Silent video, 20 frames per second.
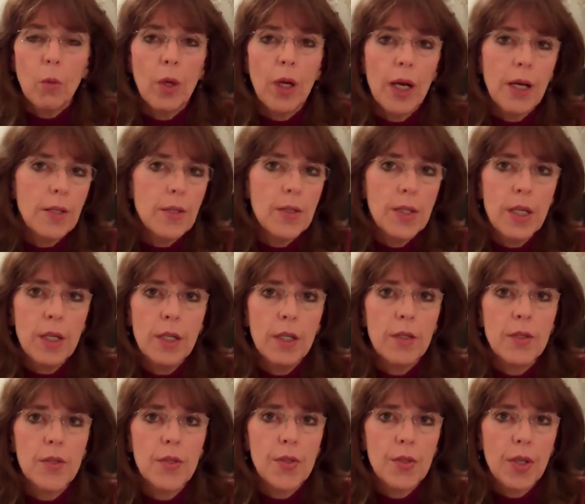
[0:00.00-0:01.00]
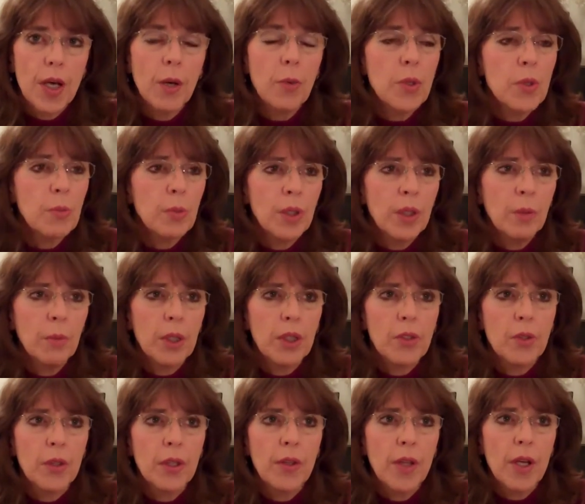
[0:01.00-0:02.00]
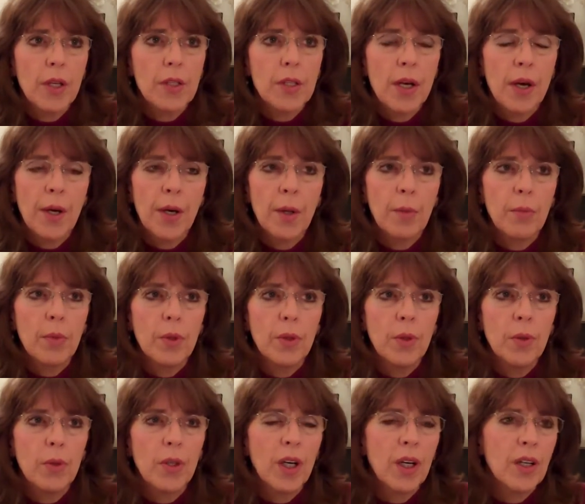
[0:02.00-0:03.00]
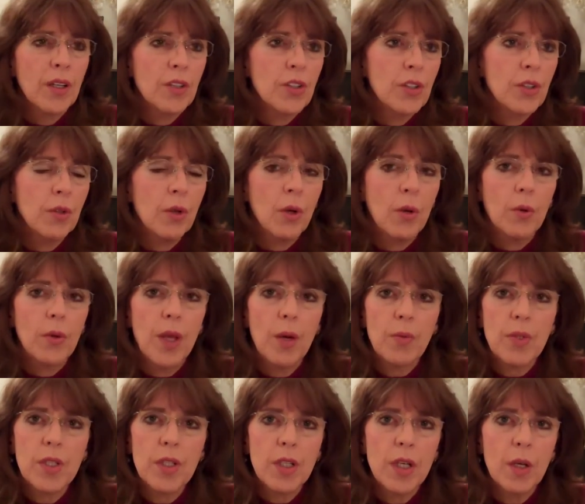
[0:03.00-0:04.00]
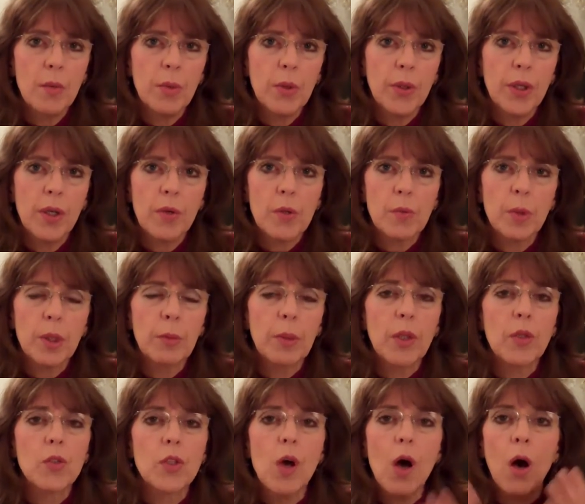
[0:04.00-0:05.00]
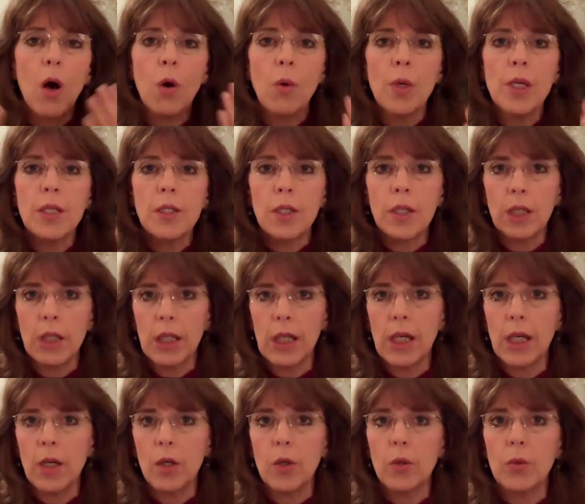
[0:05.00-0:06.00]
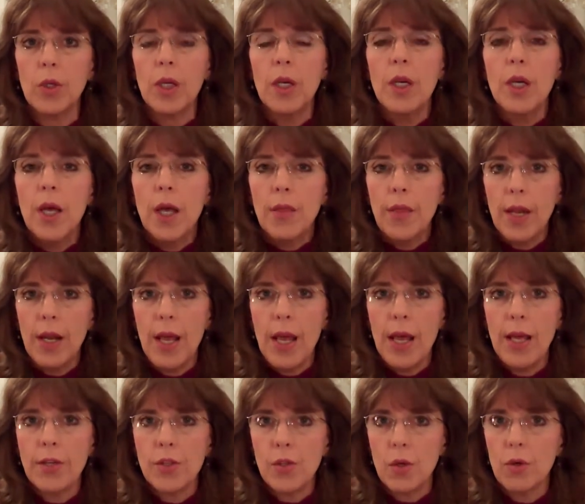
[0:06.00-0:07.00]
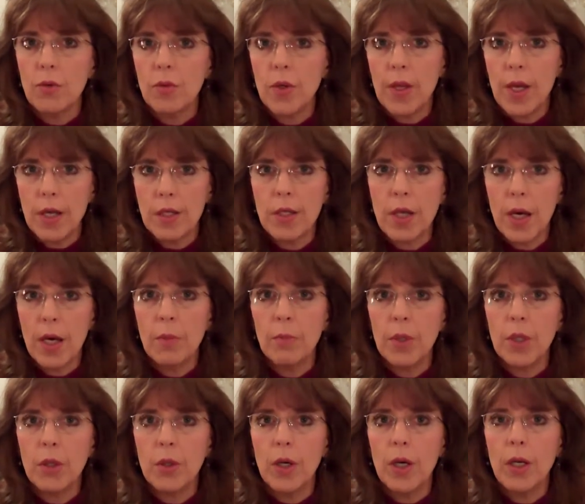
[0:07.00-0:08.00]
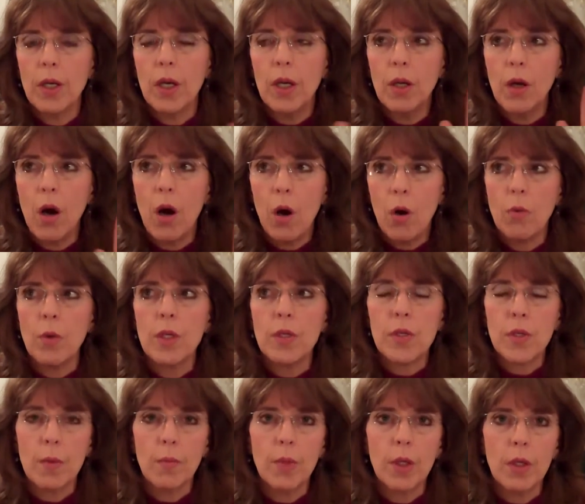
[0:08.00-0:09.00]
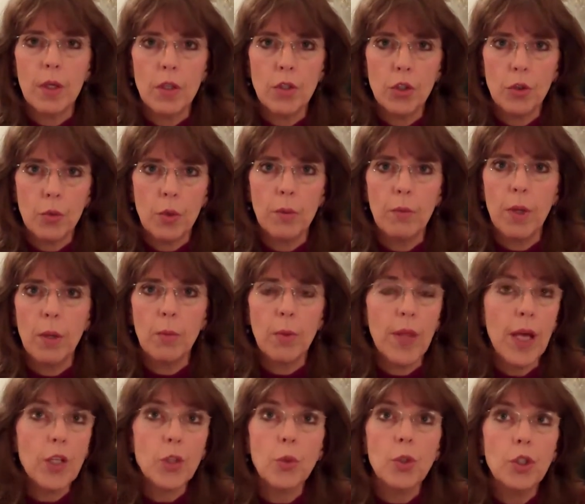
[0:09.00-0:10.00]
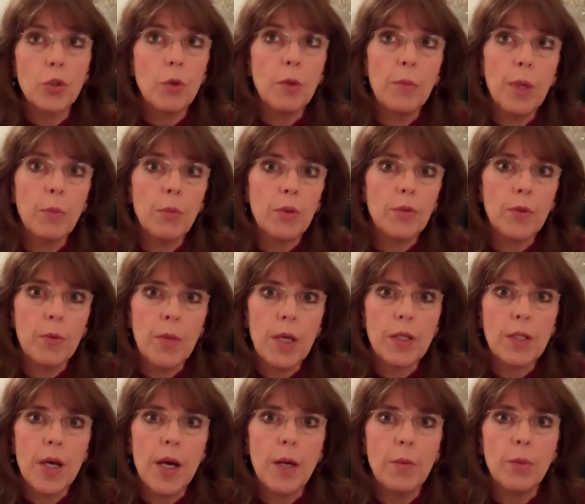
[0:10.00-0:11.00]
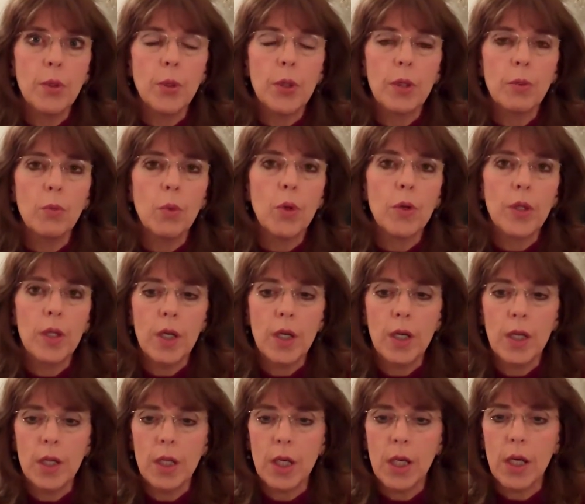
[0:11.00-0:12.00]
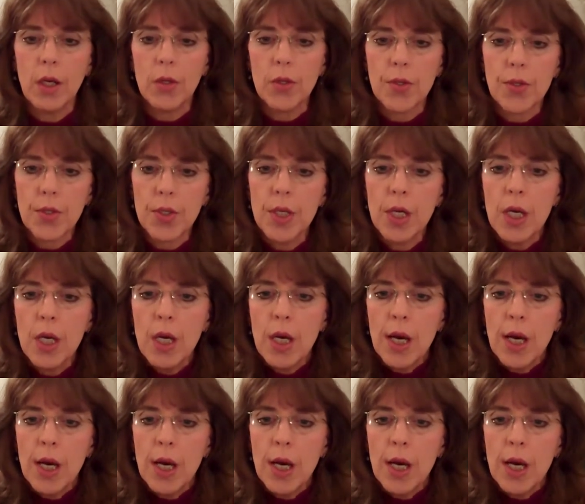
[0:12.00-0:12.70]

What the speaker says: What I see is I was bulimic during that time. Oh gosh, that was the time period I was bulimic. There's always a cloud that hangs over that time period, and always something that you remember. That's what you remember from that time period more than anything else.